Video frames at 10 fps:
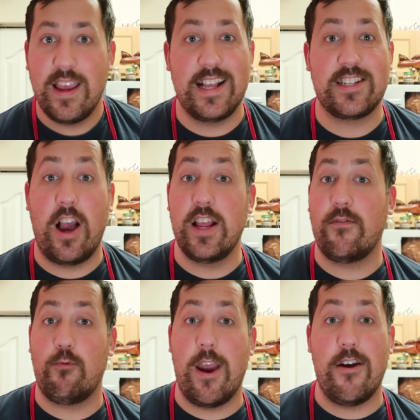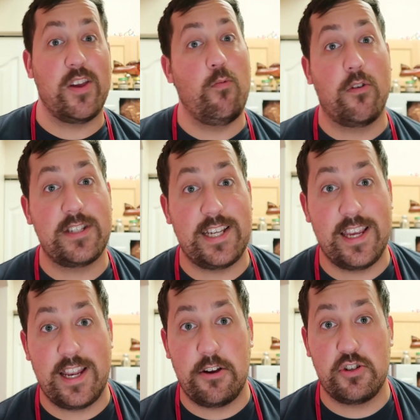It's kind of rare, you won't see
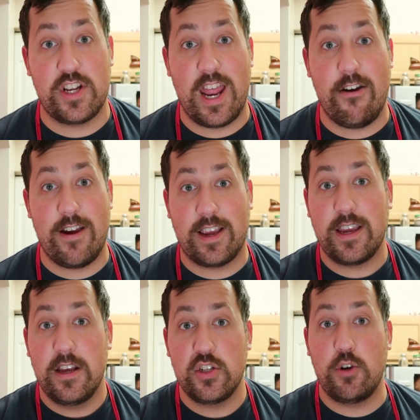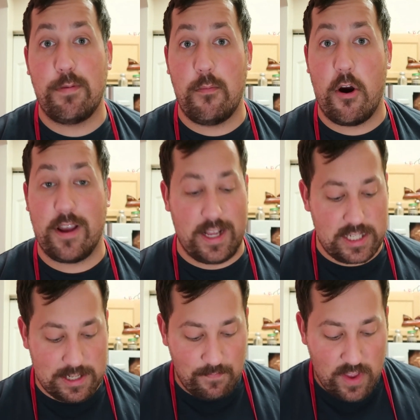it in your generic
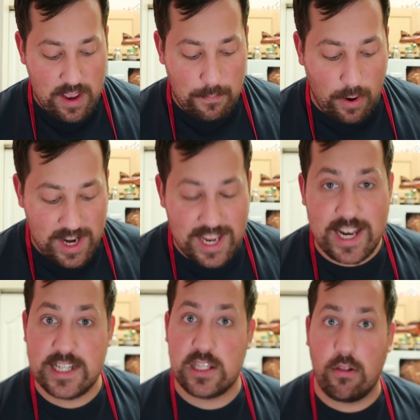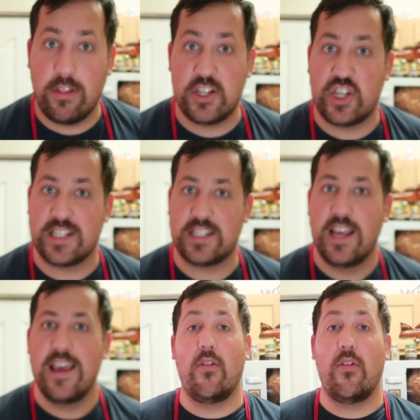supermarkets, but it is delicious.